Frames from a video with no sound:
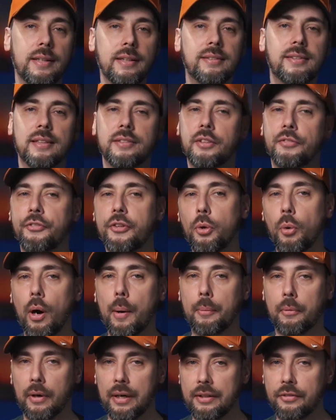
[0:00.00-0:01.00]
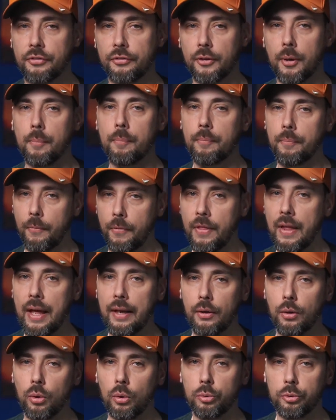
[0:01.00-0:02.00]
this has a few upgrades from
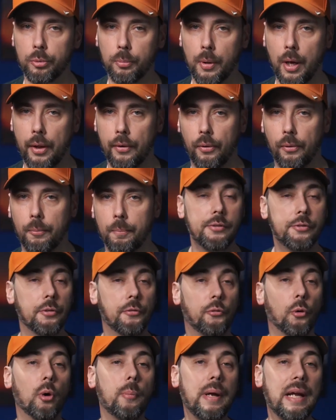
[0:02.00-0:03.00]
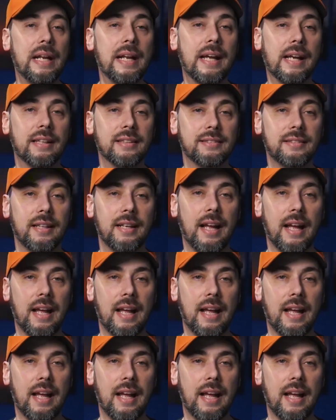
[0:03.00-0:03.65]
that older model. It's a four bay N A S that